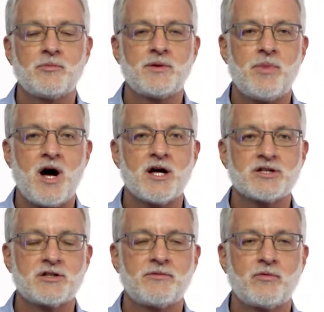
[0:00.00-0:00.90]
be
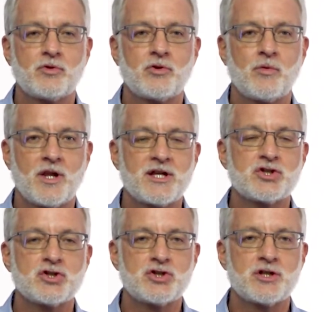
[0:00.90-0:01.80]
positive for your
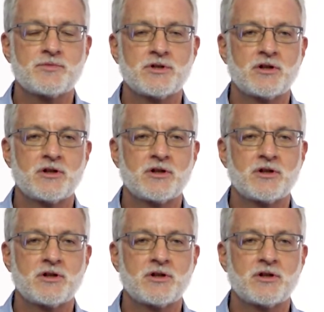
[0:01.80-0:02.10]
relationships